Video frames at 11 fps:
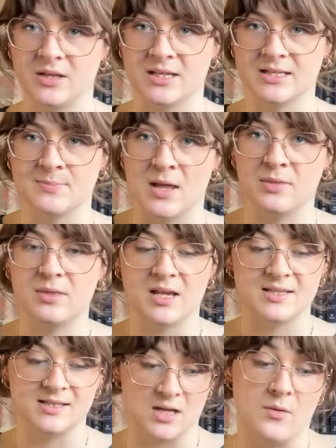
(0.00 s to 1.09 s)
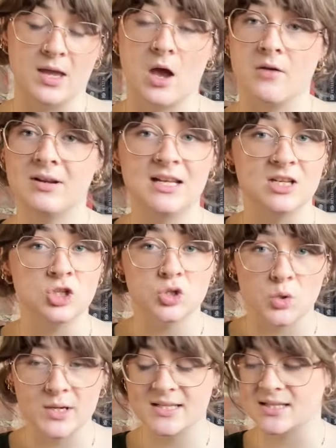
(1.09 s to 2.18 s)
this month is sewing. I really
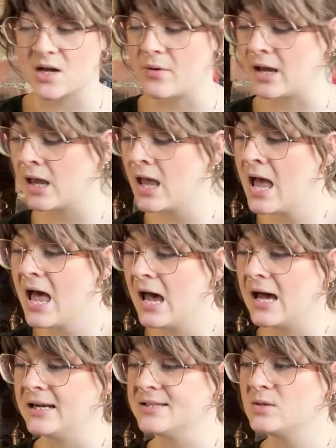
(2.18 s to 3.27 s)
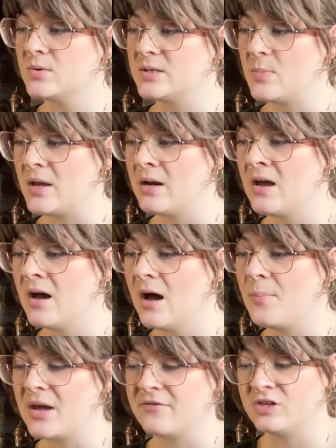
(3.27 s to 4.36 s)
enjoy sewing, and it's always been a
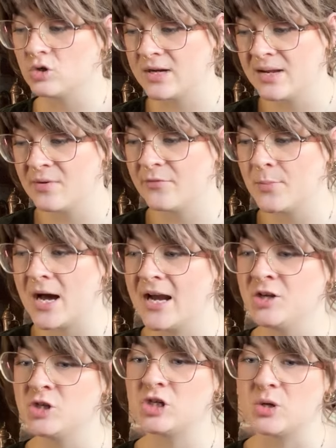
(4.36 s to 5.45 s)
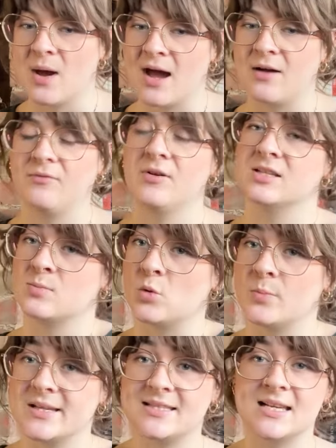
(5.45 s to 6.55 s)
bit of a dream of mine to have a small
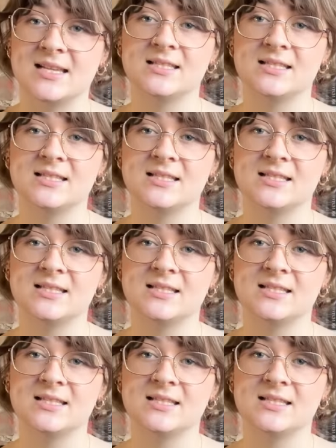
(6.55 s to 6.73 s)
business.